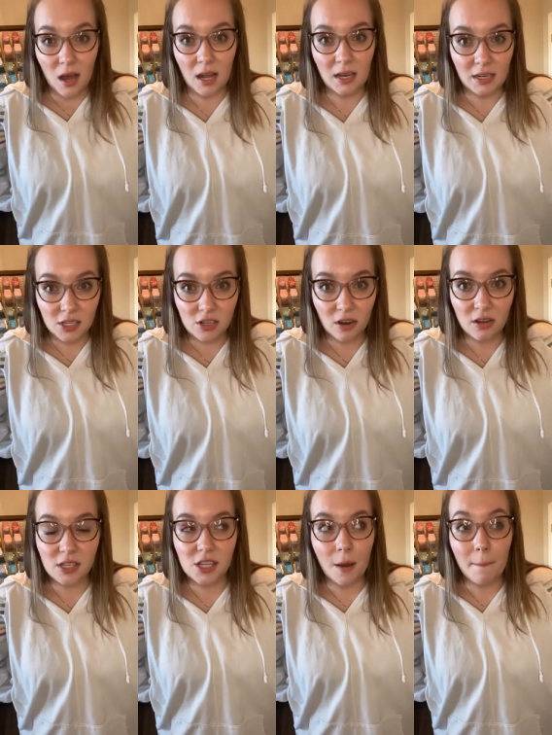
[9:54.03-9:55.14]
I need to start
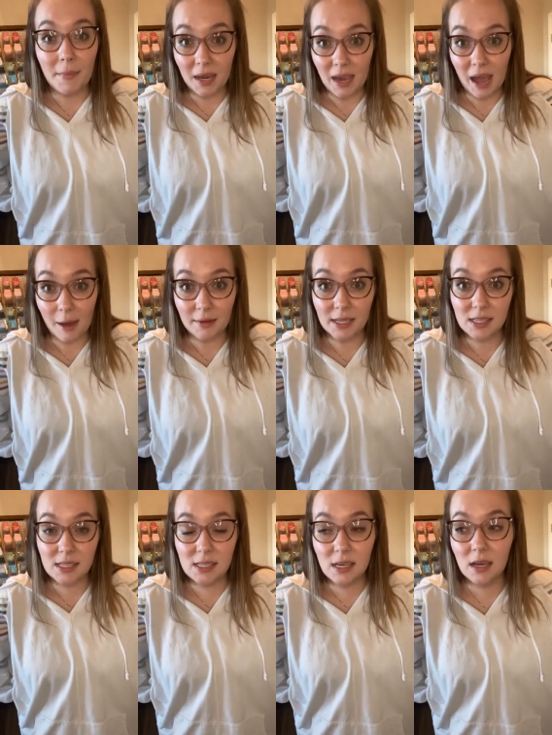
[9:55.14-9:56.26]
some mini
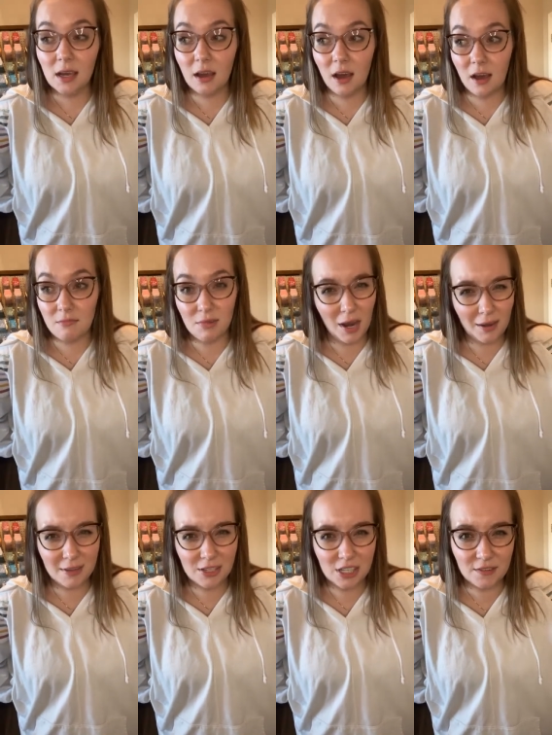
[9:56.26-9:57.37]
habits. Um, not
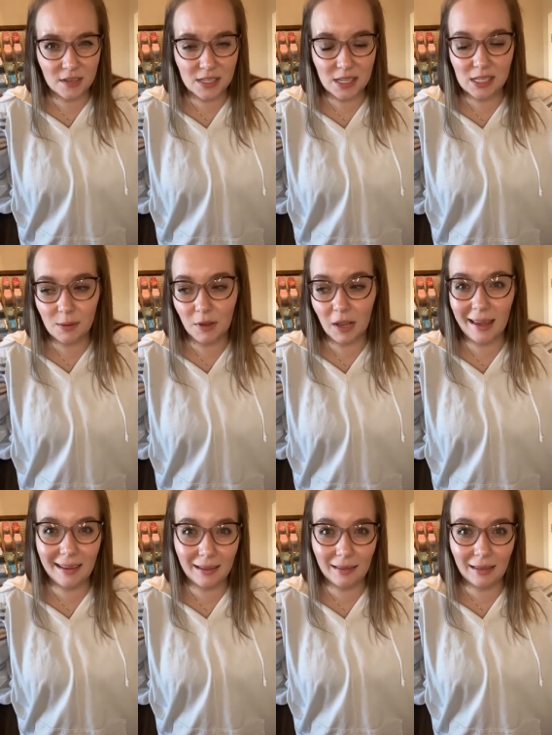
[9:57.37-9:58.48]
even just for Scentsy, but
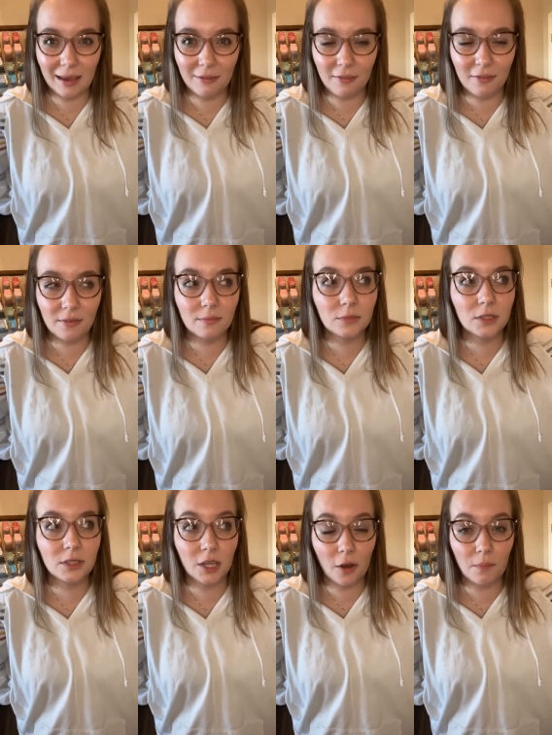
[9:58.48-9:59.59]
like life.
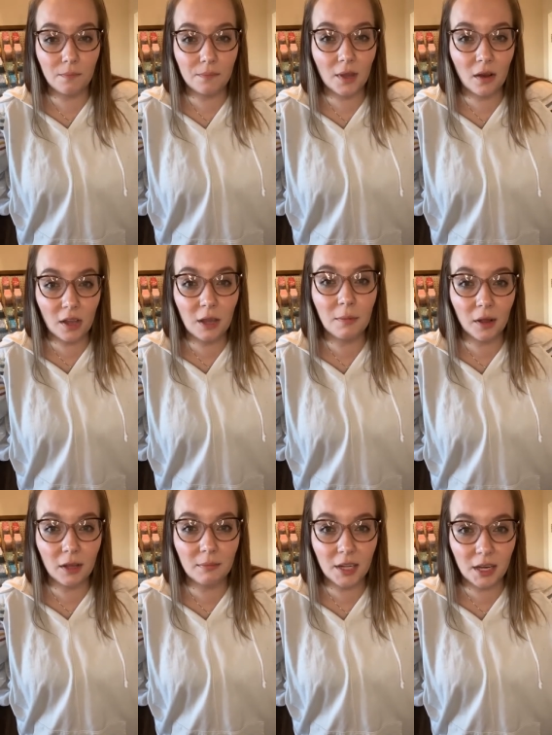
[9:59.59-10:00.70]
So I'll keep you all
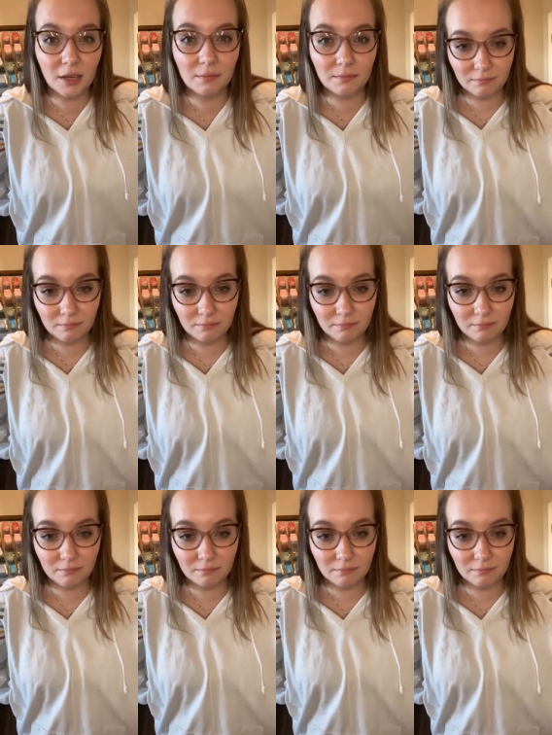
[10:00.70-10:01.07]
updated.